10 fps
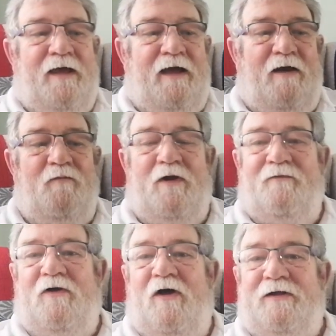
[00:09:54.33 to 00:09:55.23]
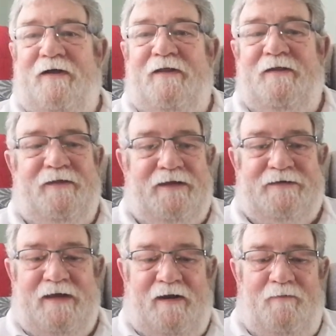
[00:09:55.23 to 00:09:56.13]
And what I've got,
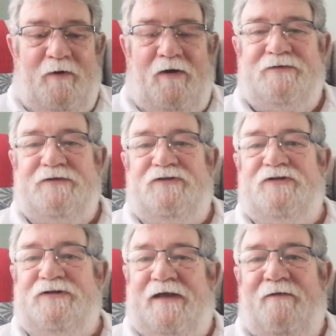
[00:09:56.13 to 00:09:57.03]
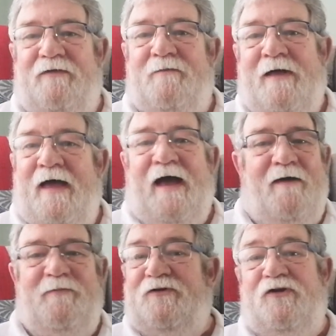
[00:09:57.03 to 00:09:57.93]
this little box, just to give them,
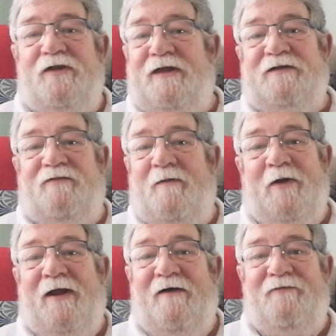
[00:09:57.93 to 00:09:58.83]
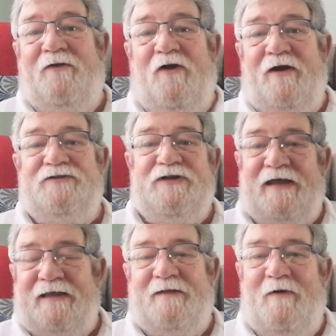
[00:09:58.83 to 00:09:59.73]
I've been doing this for about half an hour,
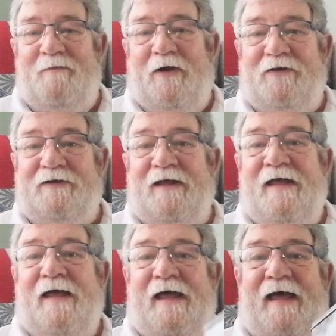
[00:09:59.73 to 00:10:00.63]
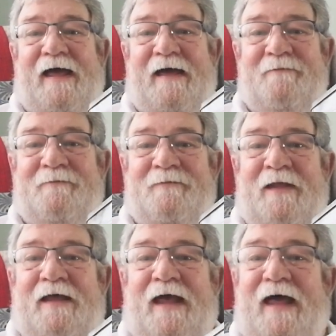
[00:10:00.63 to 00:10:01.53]
shaking them about. And
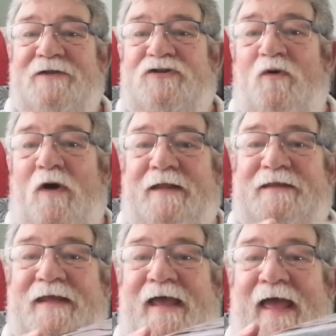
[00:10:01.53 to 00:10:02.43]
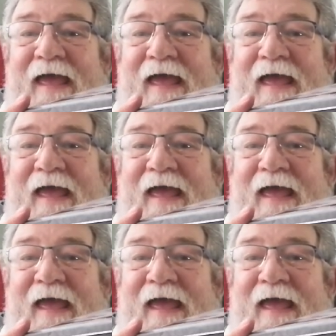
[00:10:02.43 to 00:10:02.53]
so at the